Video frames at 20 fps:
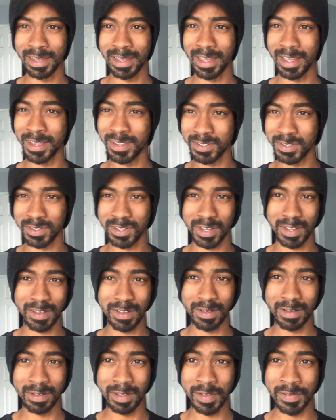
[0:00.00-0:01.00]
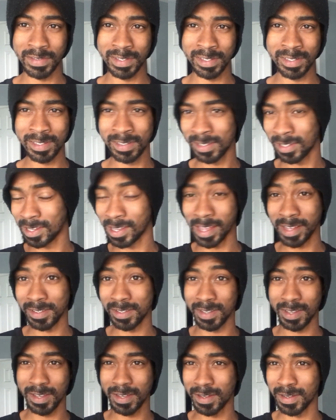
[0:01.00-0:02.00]
And so, if this is the
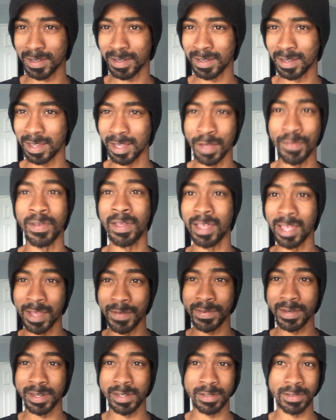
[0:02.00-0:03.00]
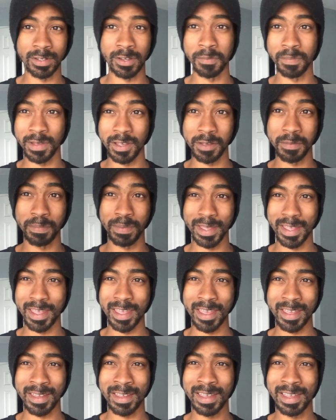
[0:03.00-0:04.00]
idea of evidence of the Big
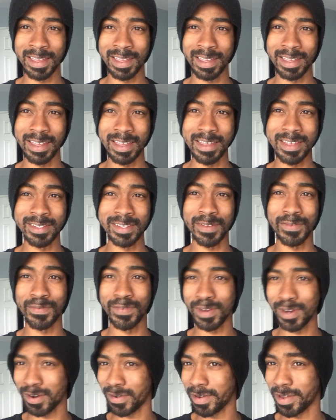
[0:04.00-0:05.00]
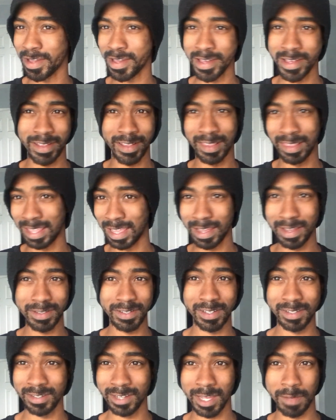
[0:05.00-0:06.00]
Bang, is a very
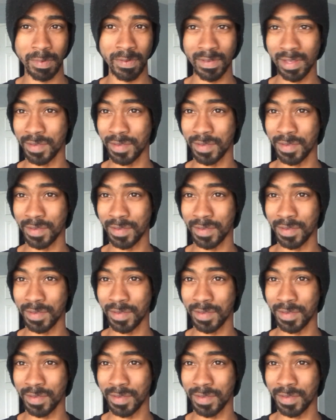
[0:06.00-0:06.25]
lousy type of